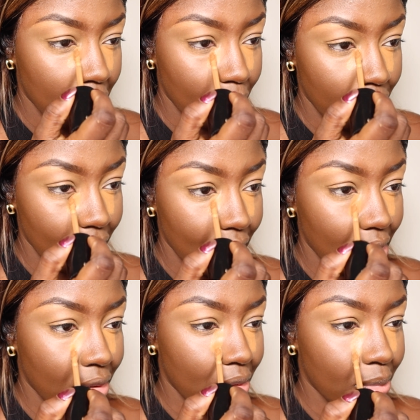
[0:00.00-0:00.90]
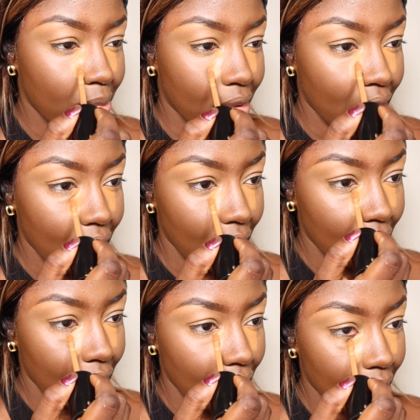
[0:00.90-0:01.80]
hopefully I don't end up looking
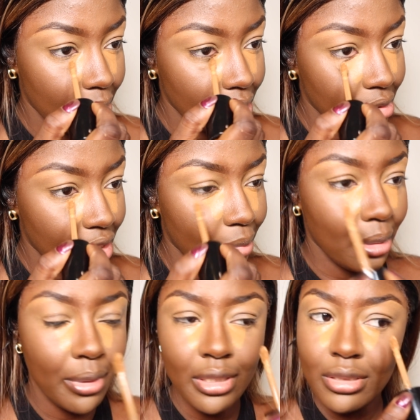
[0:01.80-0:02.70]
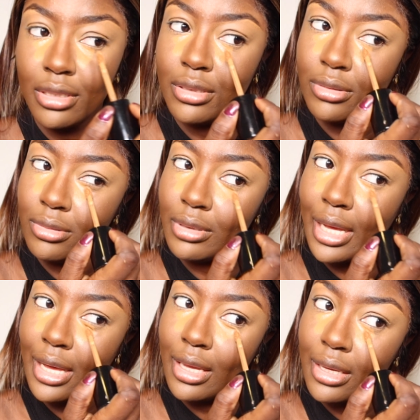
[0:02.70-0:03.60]
cakey. I'm gonna try my best not to do that.